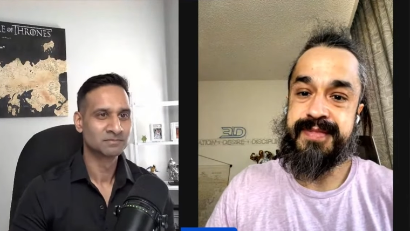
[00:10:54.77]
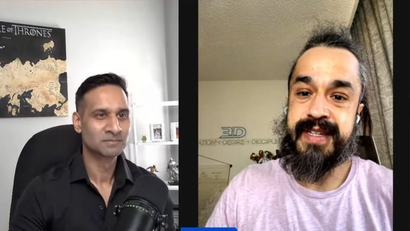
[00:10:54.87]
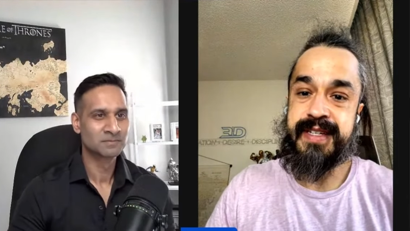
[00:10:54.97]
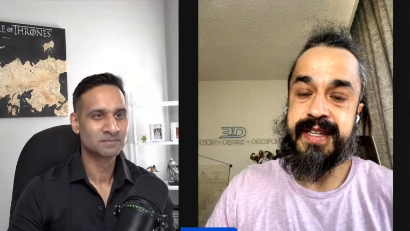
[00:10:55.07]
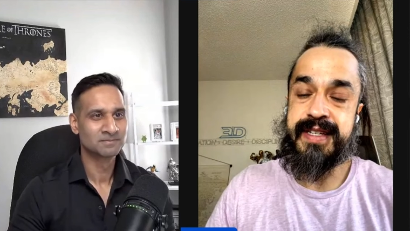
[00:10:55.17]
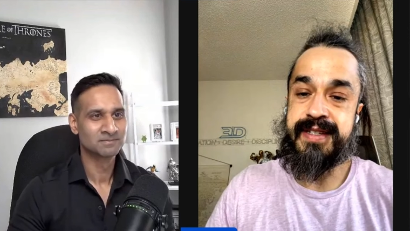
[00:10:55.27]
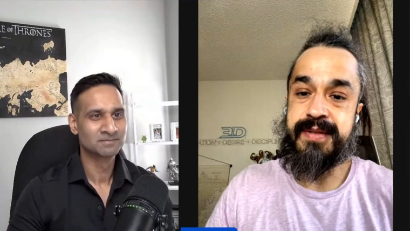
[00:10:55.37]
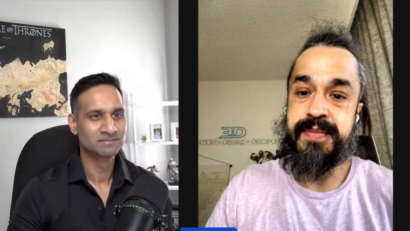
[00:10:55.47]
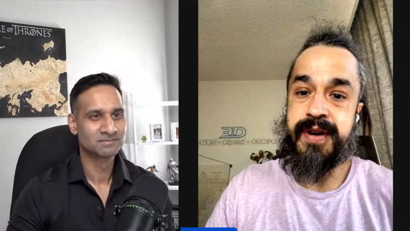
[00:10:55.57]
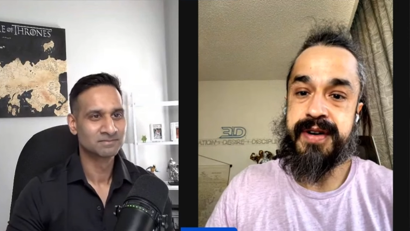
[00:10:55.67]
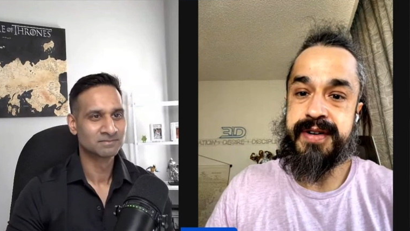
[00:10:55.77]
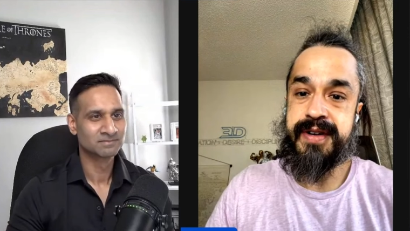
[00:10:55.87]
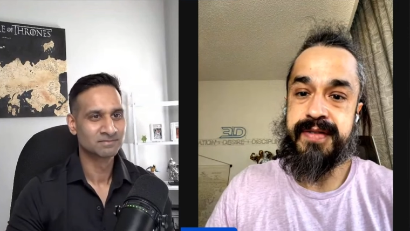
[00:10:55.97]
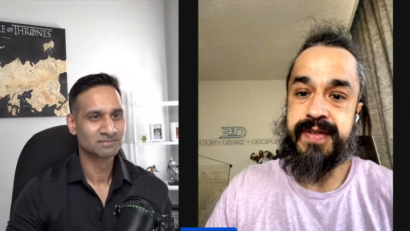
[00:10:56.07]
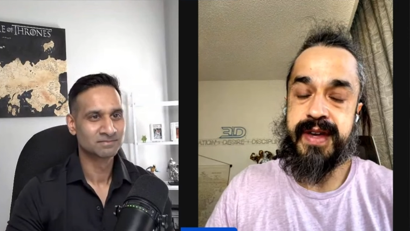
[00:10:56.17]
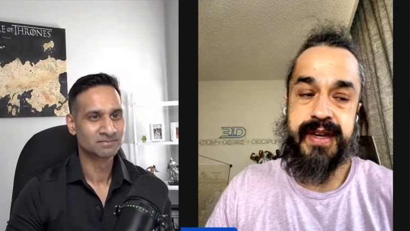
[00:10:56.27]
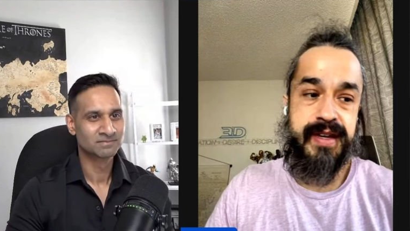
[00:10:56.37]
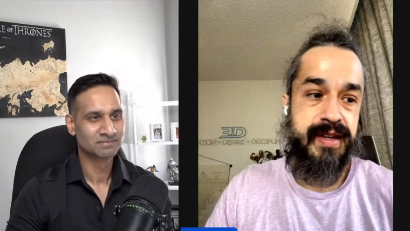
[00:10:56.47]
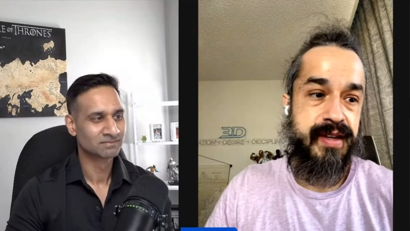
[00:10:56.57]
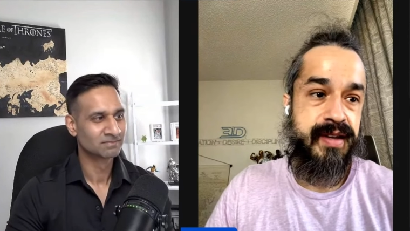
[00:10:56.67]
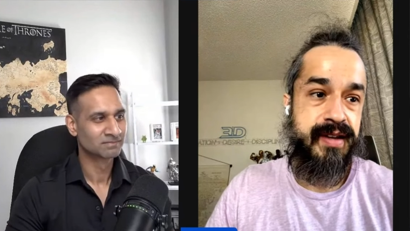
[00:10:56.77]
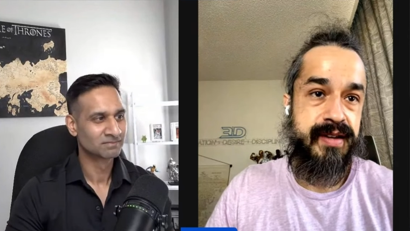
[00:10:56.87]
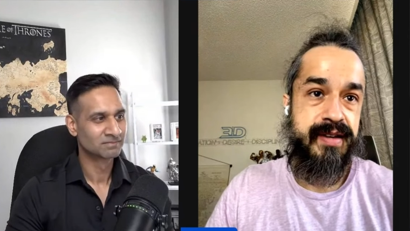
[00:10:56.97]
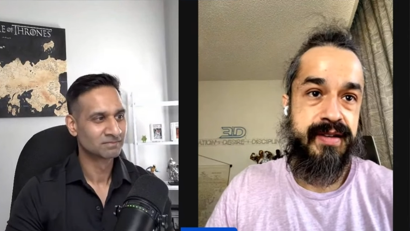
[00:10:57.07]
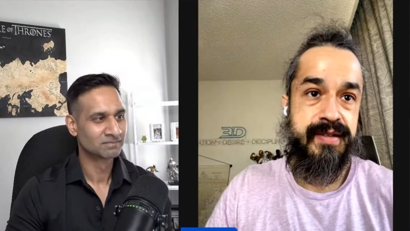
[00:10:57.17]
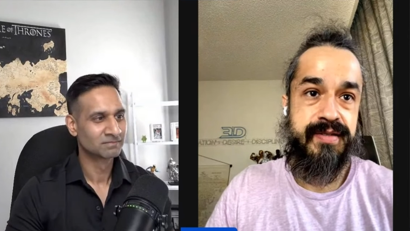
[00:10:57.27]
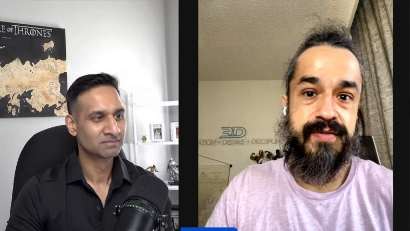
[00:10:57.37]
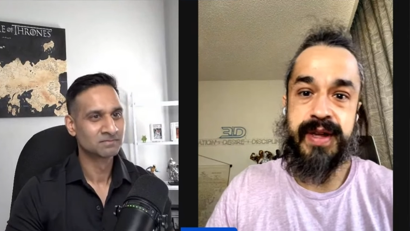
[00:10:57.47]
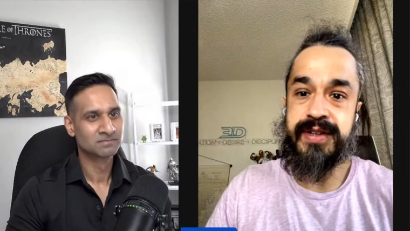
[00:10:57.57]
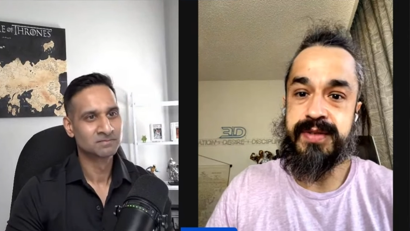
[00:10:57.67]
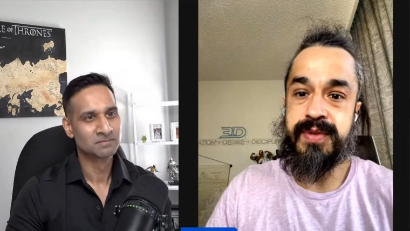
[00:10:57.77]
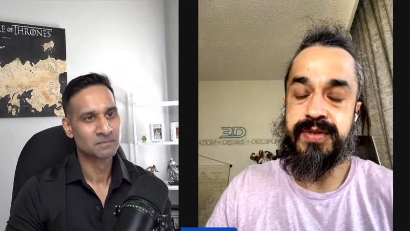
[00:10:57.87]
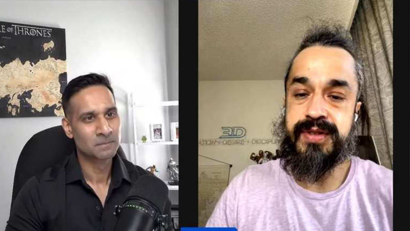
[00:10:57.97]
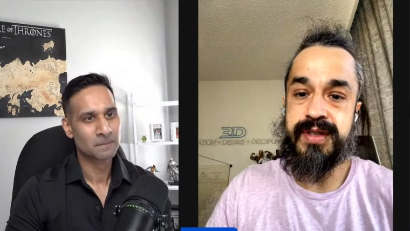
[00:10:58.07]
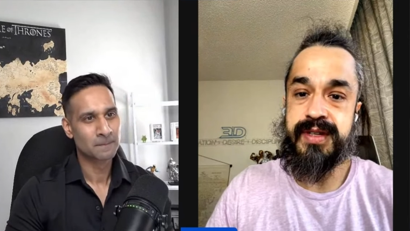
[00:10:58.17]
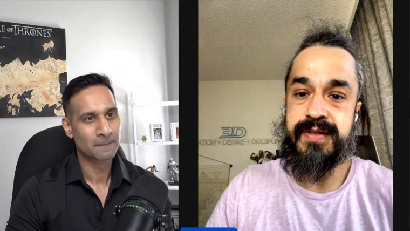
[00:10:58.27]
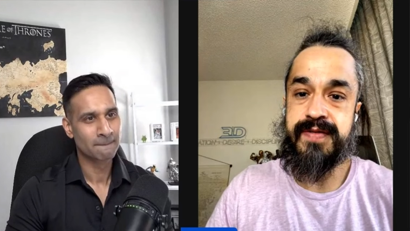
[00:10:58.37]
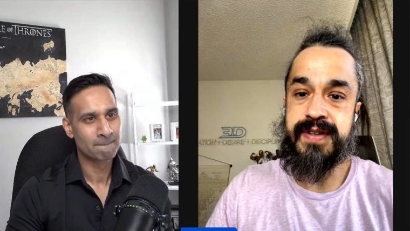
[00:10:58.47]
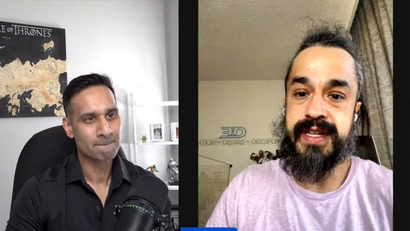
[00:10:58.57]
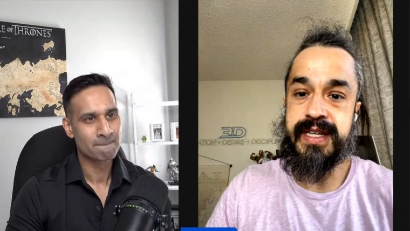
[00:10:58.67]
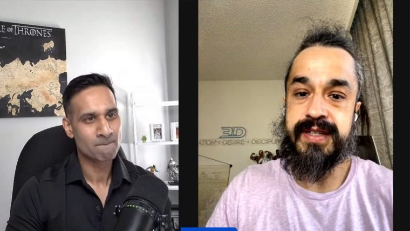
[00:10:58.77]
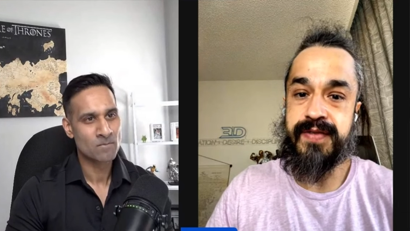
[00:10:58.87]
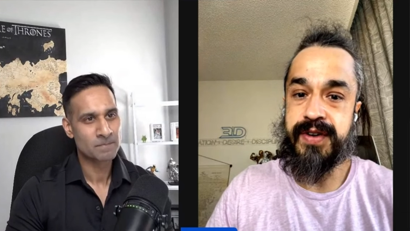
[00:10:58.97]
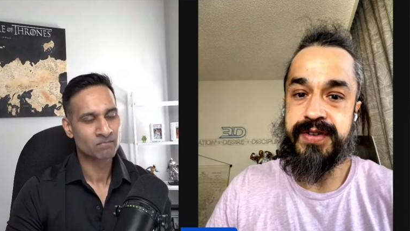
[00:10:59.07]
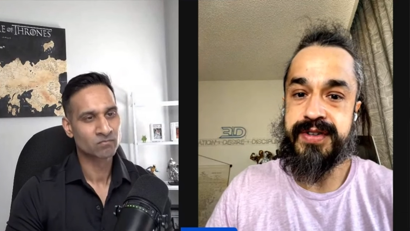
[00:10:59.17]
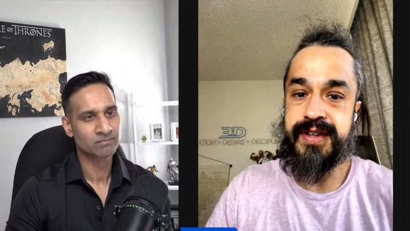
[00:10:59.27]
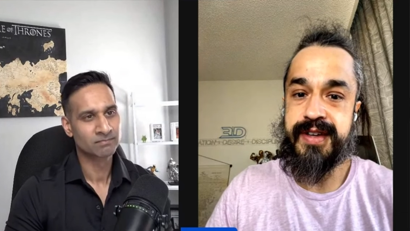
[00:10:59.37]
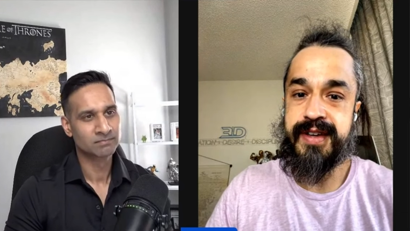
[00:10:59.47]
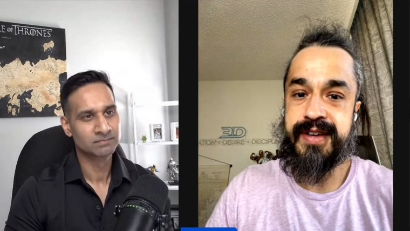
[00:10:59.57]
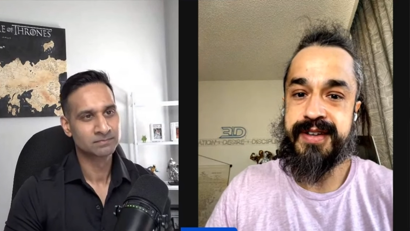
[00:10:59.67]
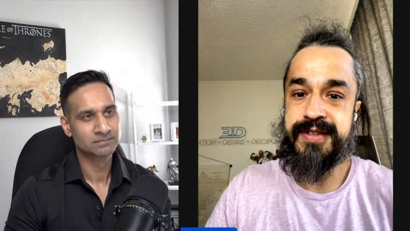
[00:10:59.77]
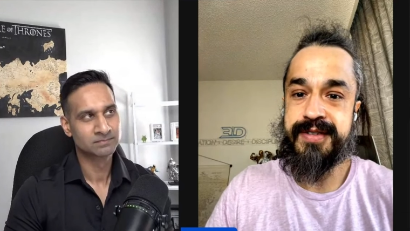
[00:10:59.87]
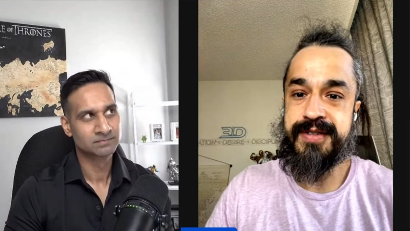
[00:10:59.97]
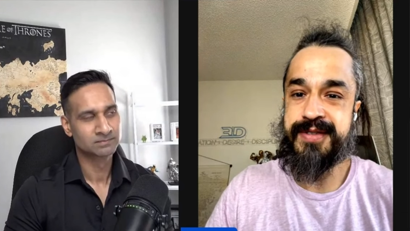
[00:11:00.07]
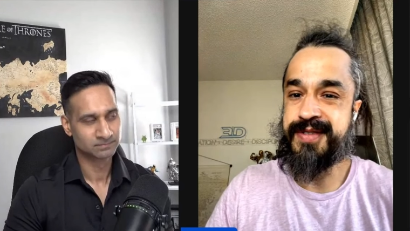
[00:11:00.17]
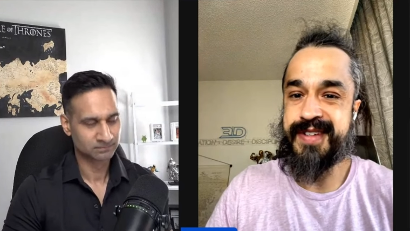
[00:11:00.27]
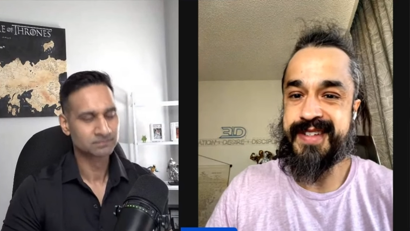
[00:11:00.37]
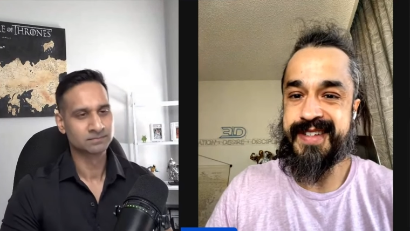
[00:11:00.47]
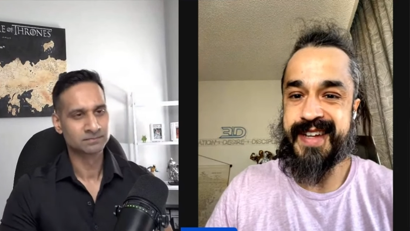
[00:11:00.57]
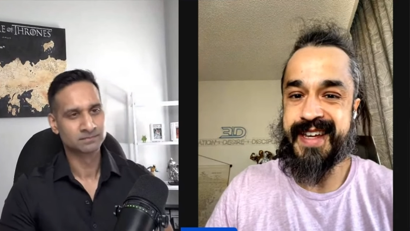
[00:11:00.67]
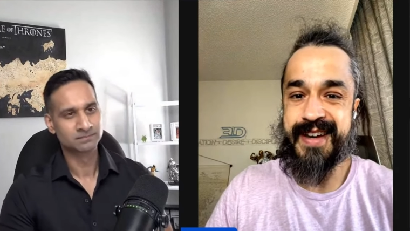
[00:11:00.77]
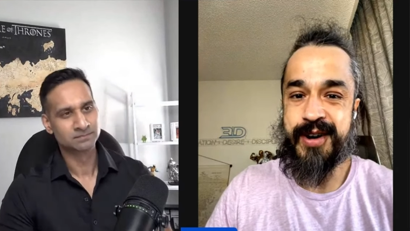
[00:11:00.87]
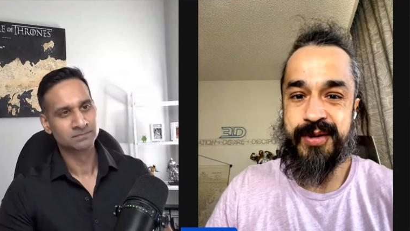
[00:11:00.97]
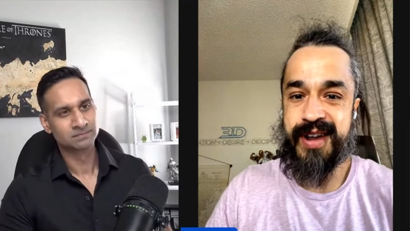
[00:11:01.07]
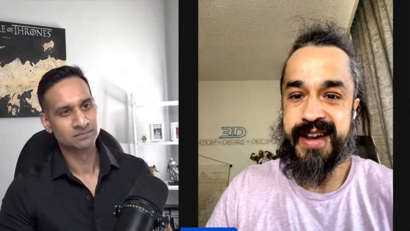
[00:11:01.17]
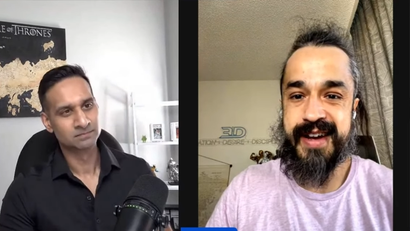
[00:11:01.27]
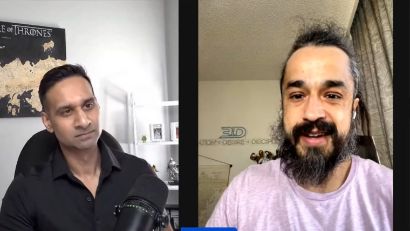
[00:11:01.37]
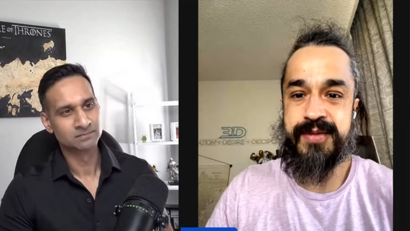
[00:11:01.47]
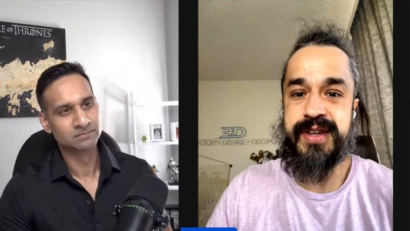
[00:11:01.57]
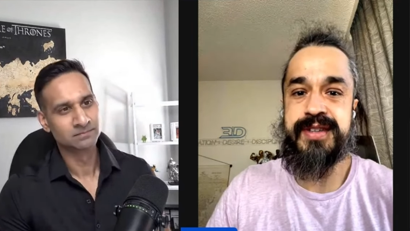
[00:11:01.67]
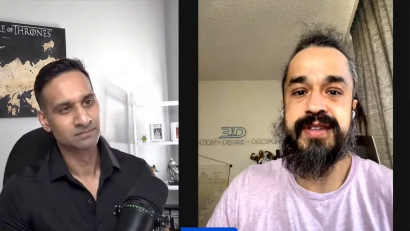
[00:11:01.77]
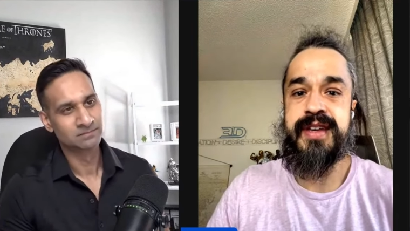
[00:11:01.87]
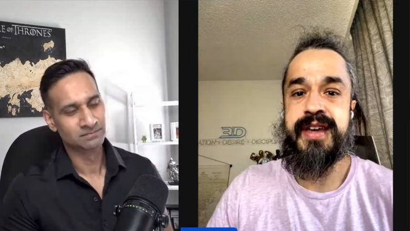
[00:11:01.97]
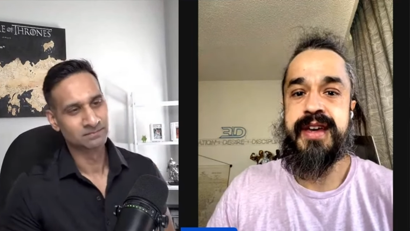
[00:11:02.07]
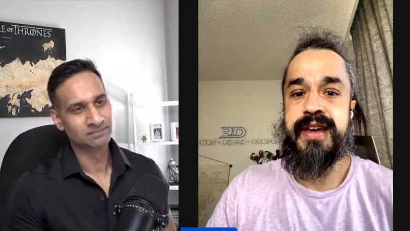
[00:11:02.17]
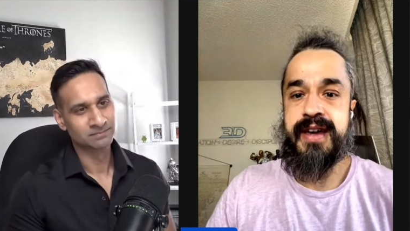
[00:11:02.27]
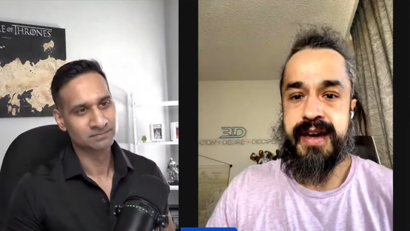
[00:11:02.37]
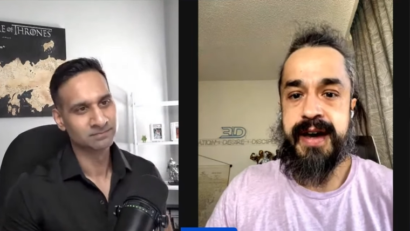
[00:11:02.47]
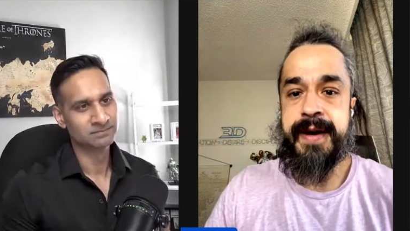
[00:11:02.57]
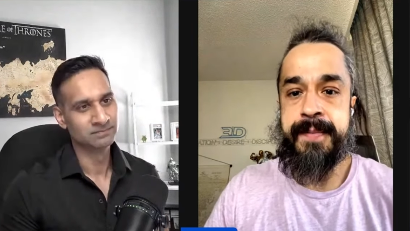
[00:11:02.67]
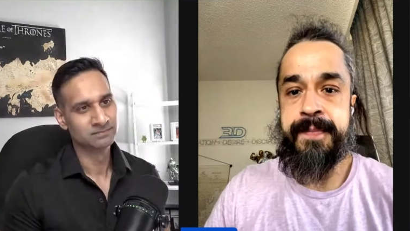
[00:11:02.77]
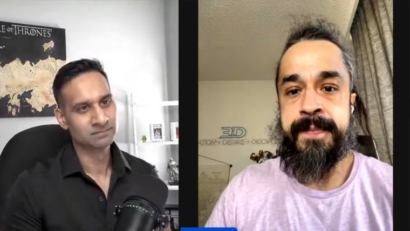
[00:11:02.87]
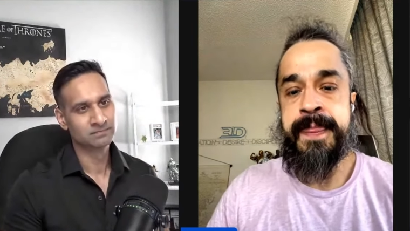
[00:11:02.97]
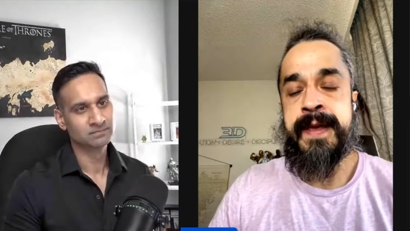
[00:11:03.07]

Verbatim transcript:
Speaker 1: it, it's the part of a range of motion that fatigues first, so it doesn't take a whole lot, anyways. Mm-hmm. Um,